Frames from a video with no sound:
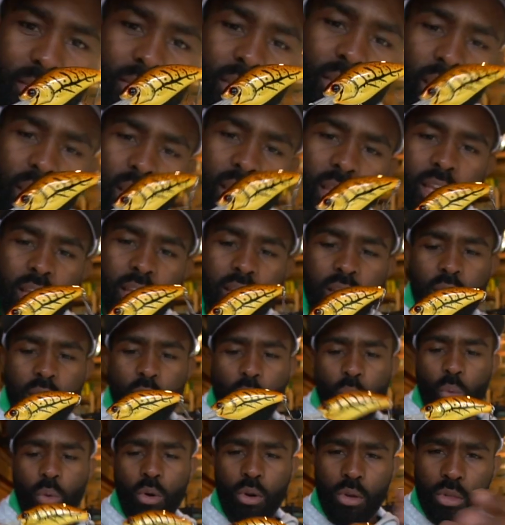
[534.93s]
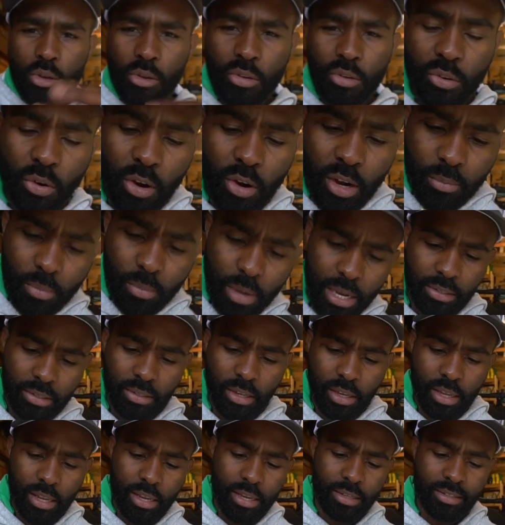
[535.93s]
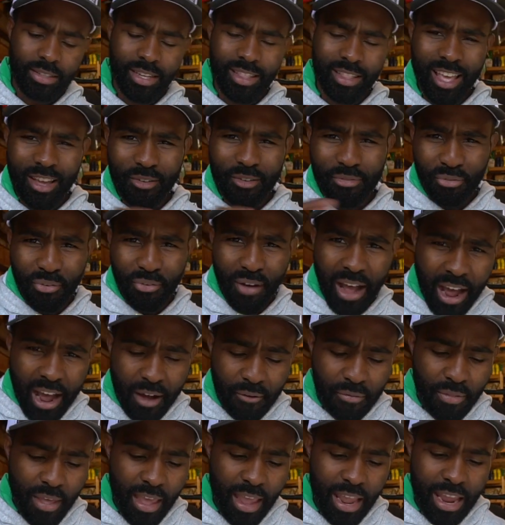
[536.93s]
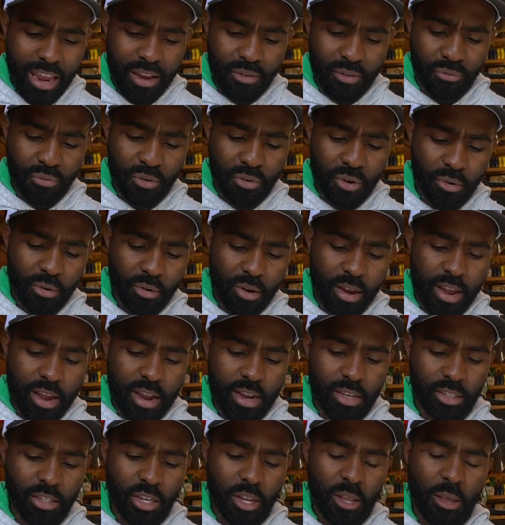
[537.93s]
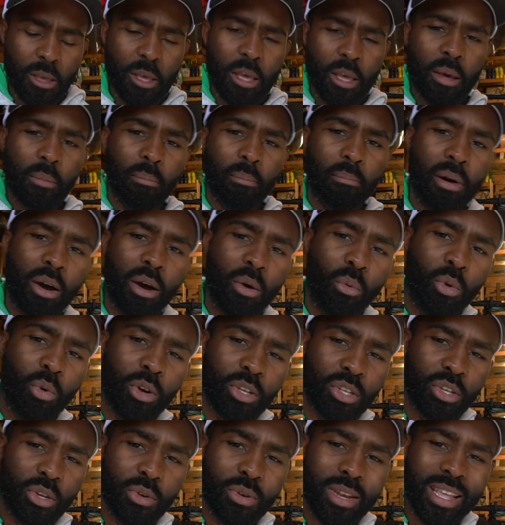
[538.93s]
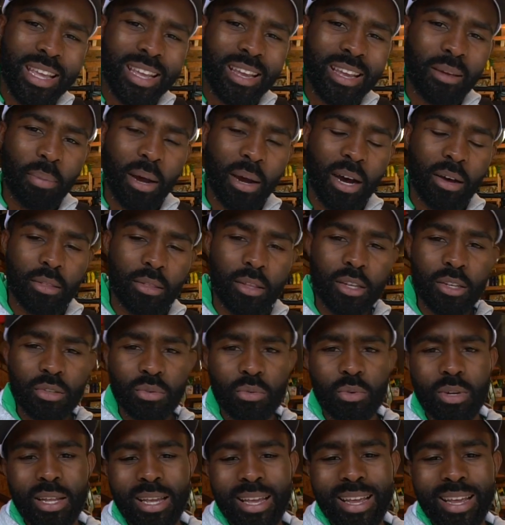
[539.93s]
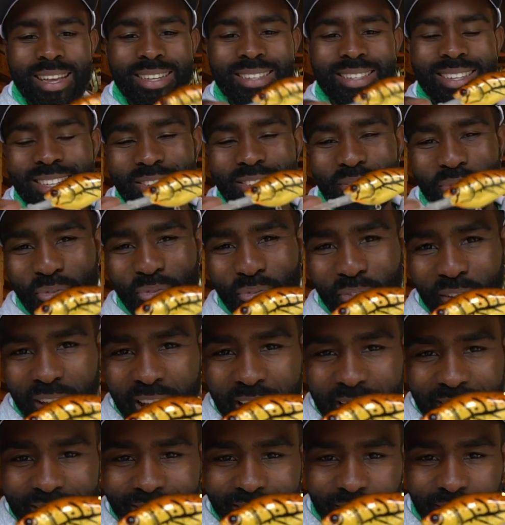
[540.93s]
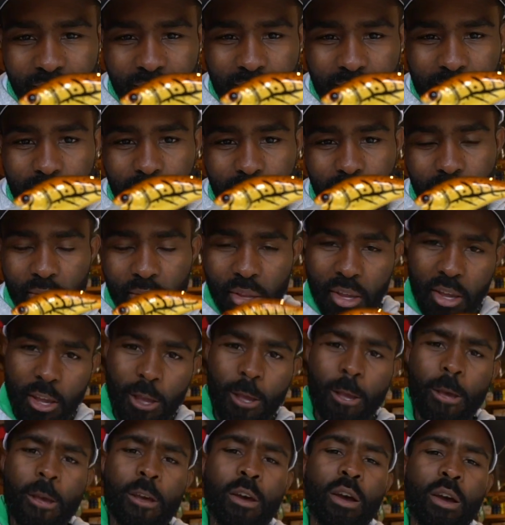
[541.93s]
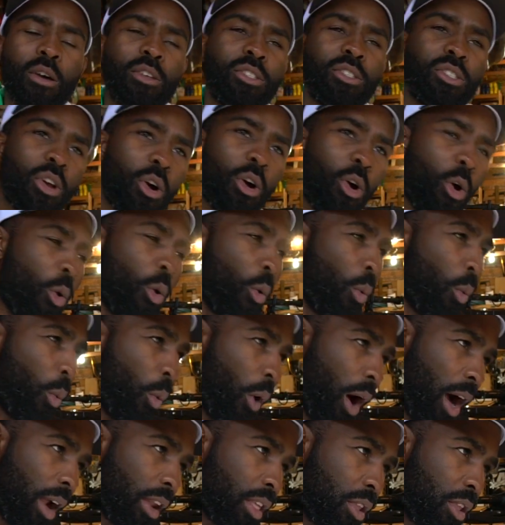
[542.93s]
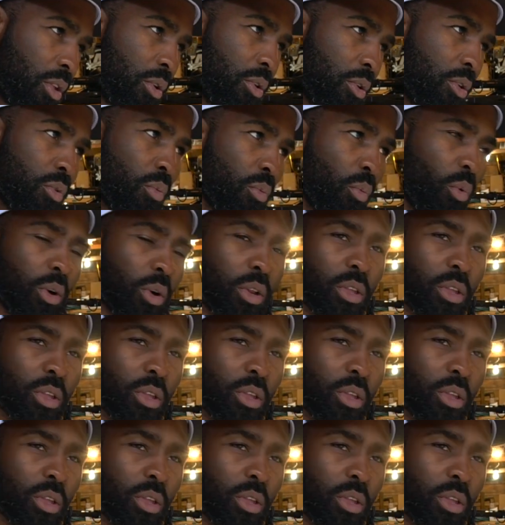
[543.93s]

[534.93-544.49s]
again, one of those crankbaits that gets in that 5 to 8 foot range, but what's unique about this one is it's flat-sided, okay? So why do you want